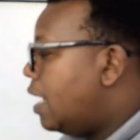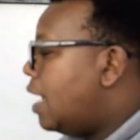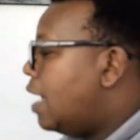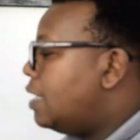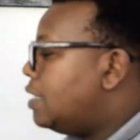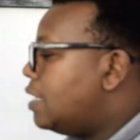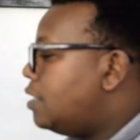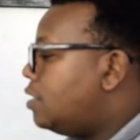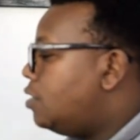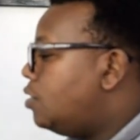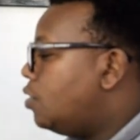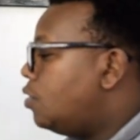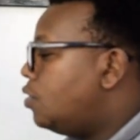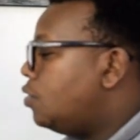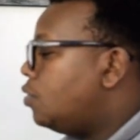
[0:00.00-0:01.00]
I just
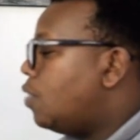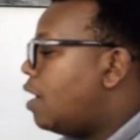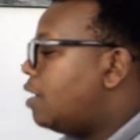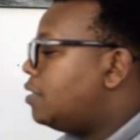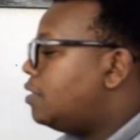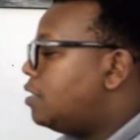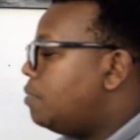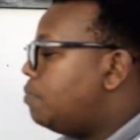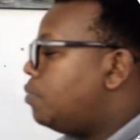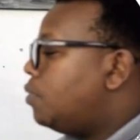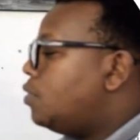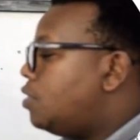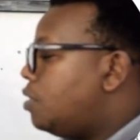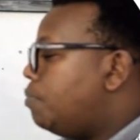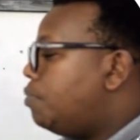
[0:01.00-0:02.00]
shown you a simple
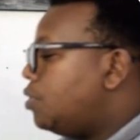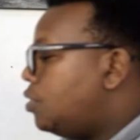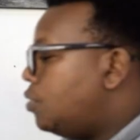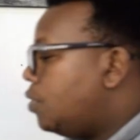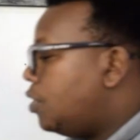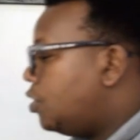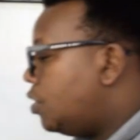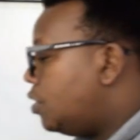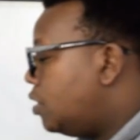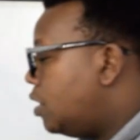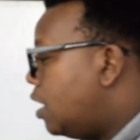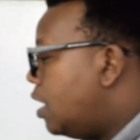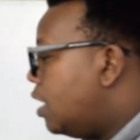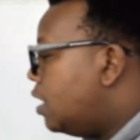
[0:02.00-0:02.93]
situations,